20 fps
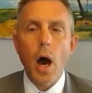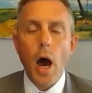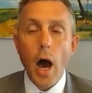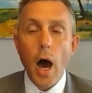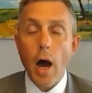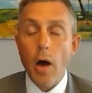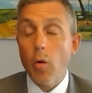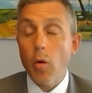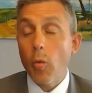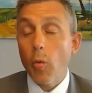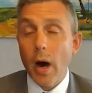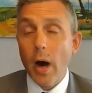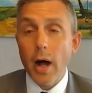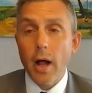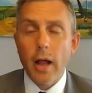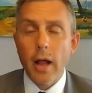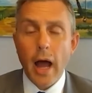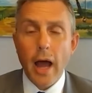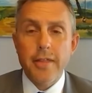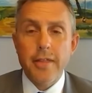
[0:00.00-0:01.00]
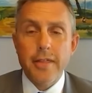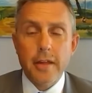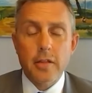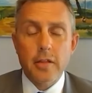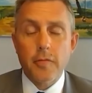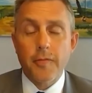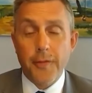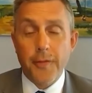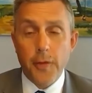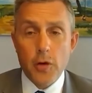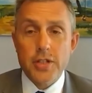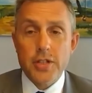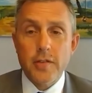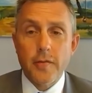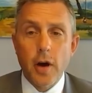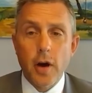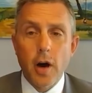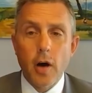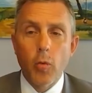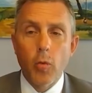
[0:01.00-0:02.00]
Uh, well, I think first
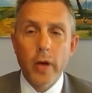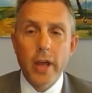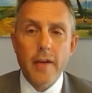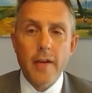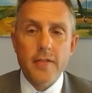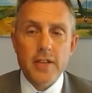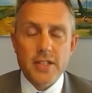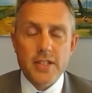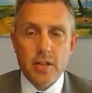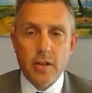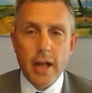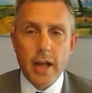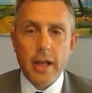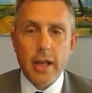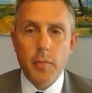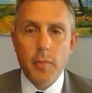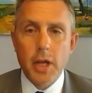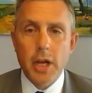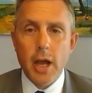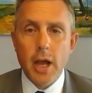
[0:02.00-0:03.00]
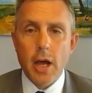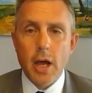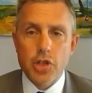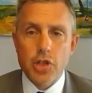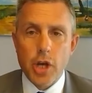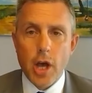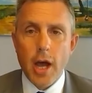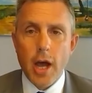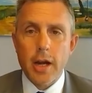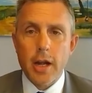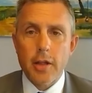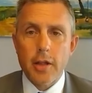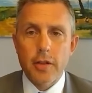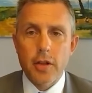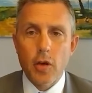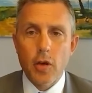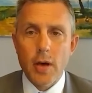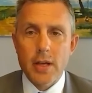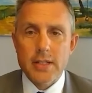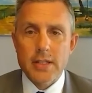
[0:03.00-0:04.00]
of all, we have a select committee on China in
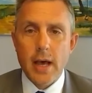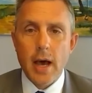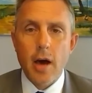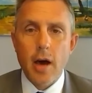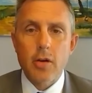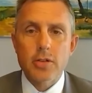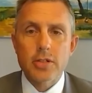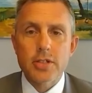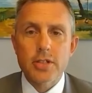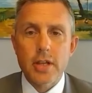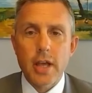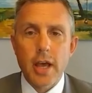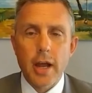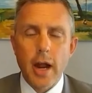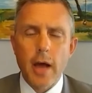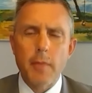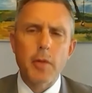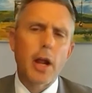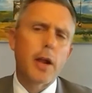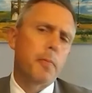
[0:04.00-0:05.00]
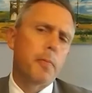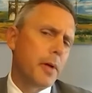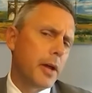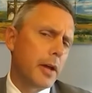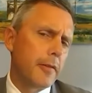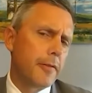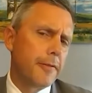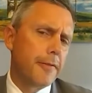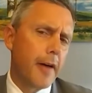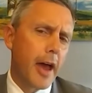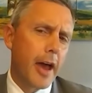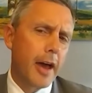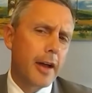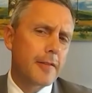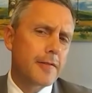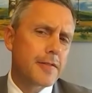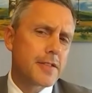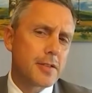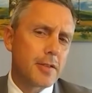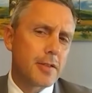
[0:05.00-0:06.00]
the U.S. House, and I'm not a big fan
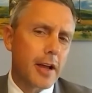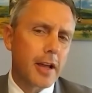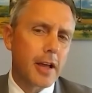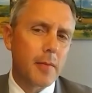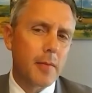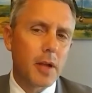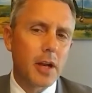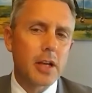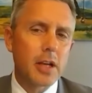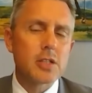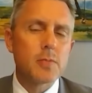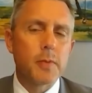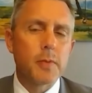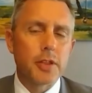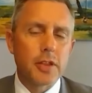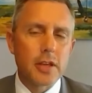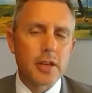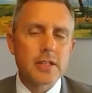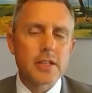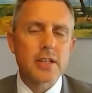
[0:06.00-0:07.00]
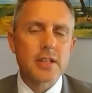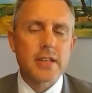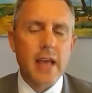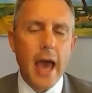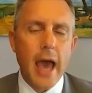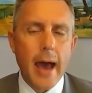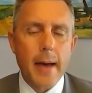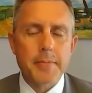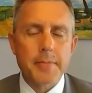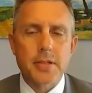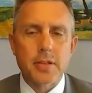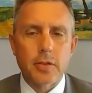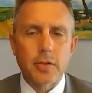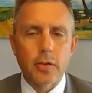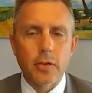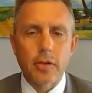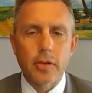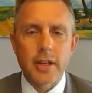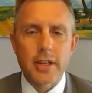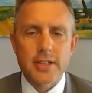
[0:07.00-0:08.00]
of select committees, but this is
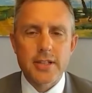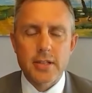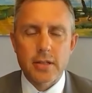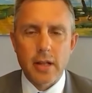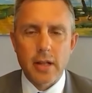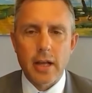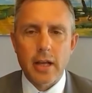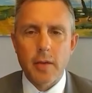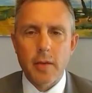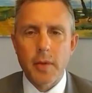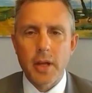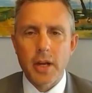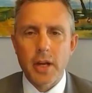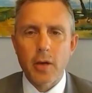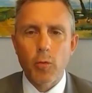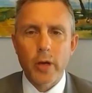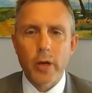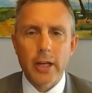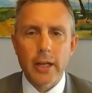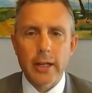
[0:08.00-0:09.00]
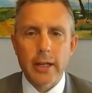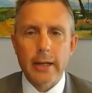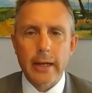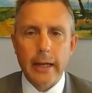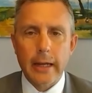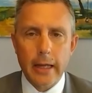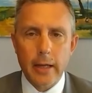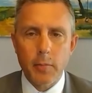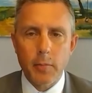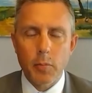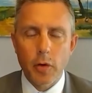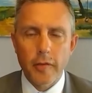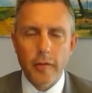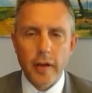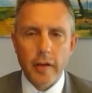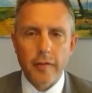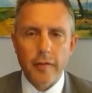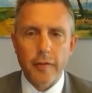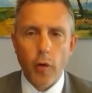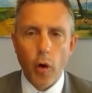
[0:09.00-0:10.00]
absolutely a select committee we need to keep
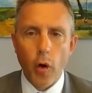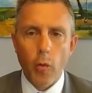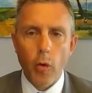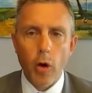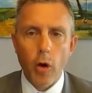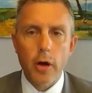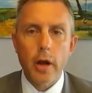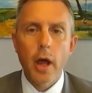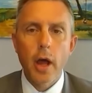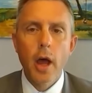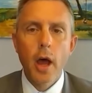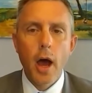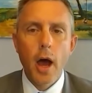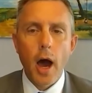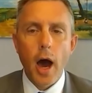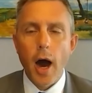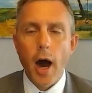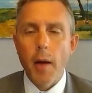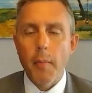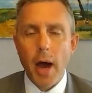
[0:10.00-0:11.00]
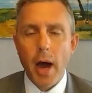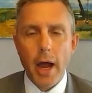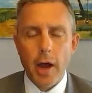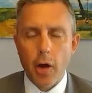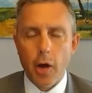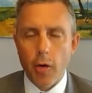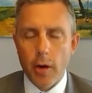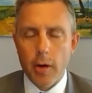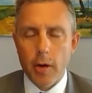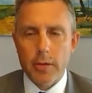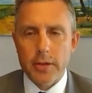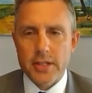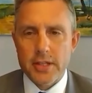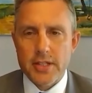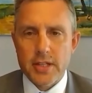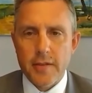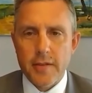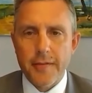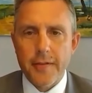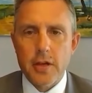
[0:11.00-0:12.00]
moving forward. Um, I agree with the
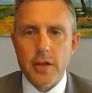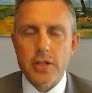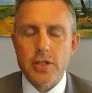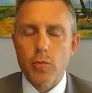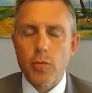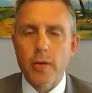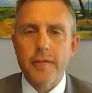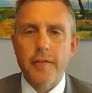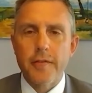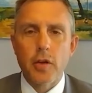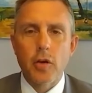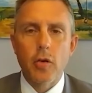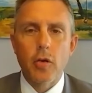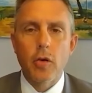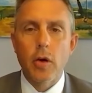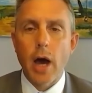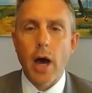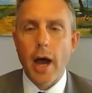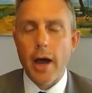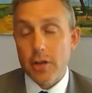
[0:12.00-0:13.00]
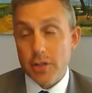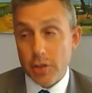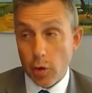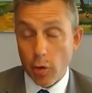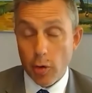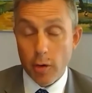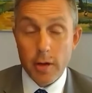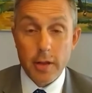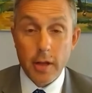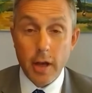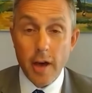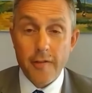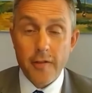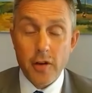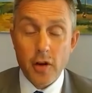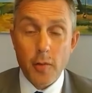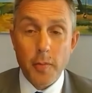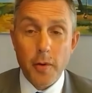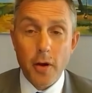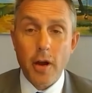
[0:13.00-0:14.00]
CFIUS review. I also agree with
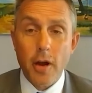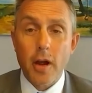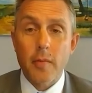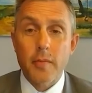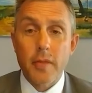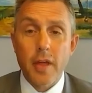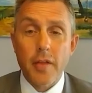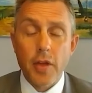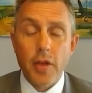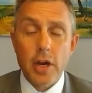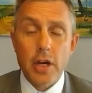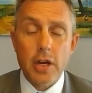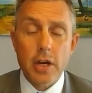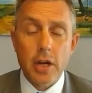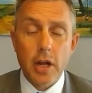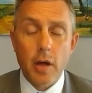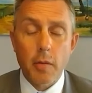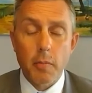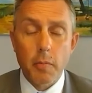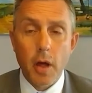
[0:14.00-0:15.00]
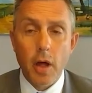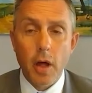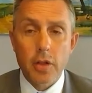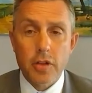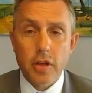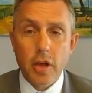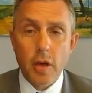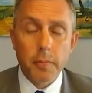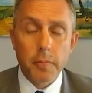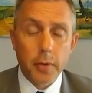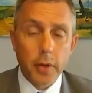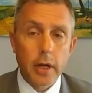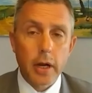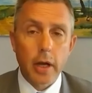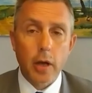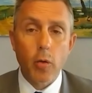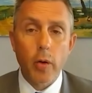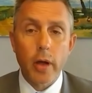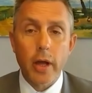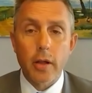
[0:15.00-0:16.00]
Governor Burgum that they need to com- complete
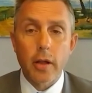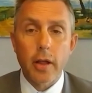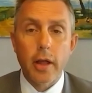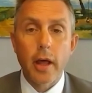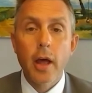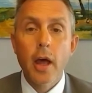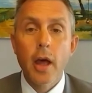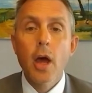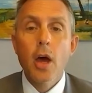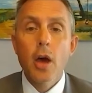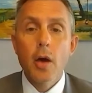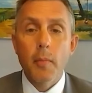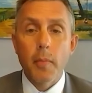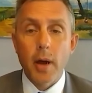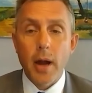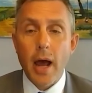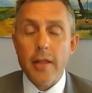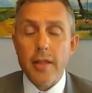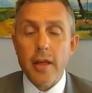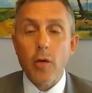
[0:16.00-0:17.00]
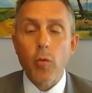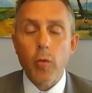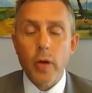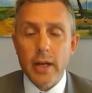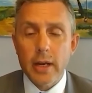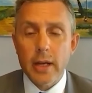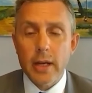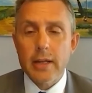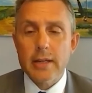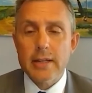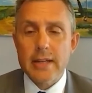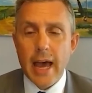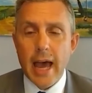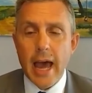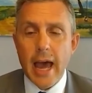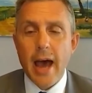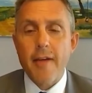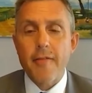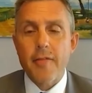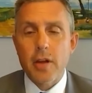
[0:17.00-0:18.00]
it quickly. But I think we need to
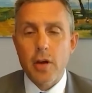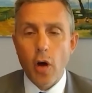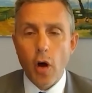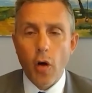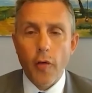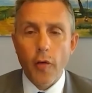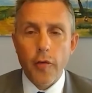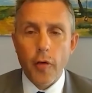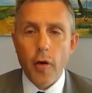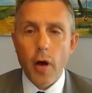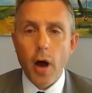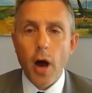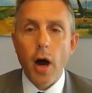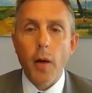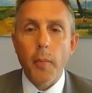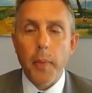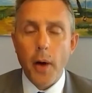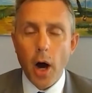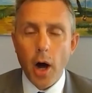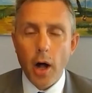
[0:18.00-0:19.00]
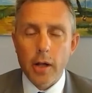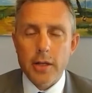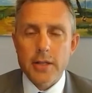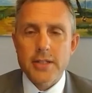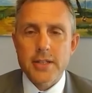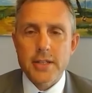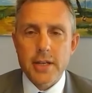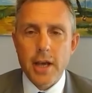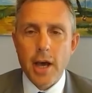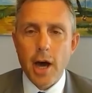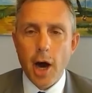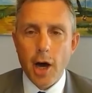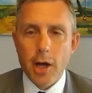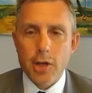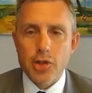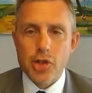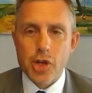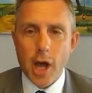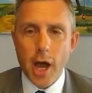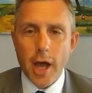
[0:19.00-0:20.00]
have an overall policy
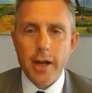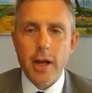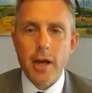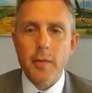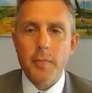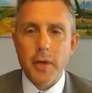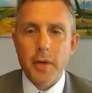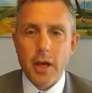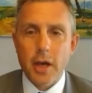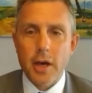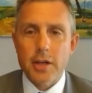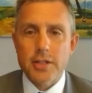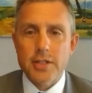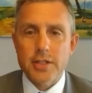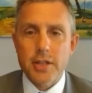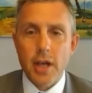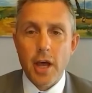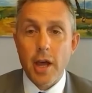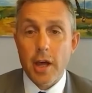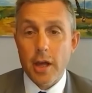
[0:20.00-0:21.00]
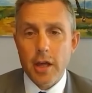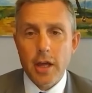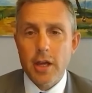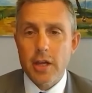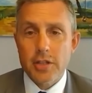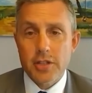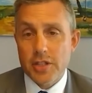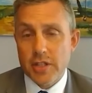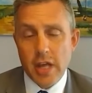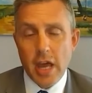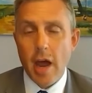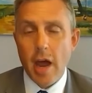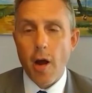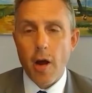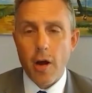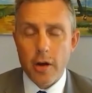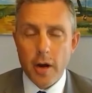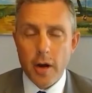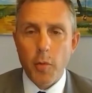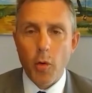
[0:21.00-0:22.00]
on China because uh, it's they are
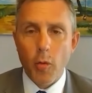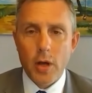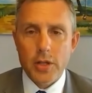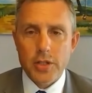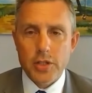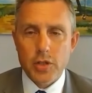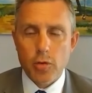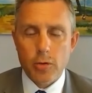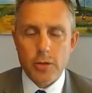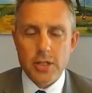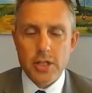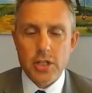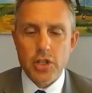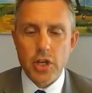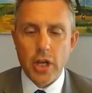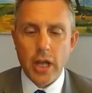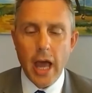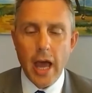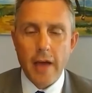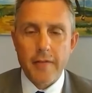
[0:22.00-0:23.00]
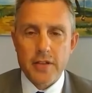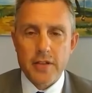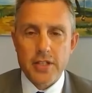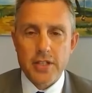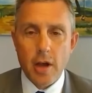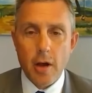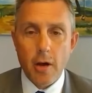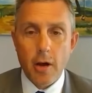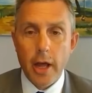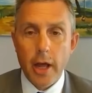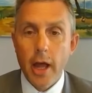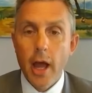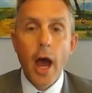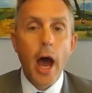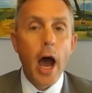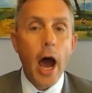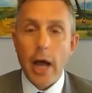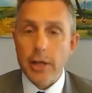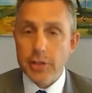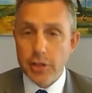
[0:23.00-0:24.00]
our number one strategic adversary.
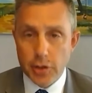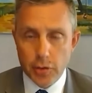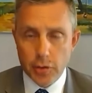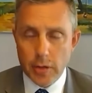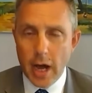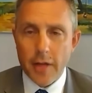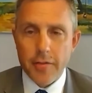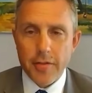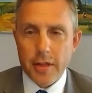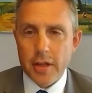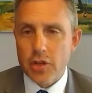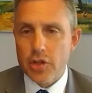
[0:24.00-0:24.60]
I do not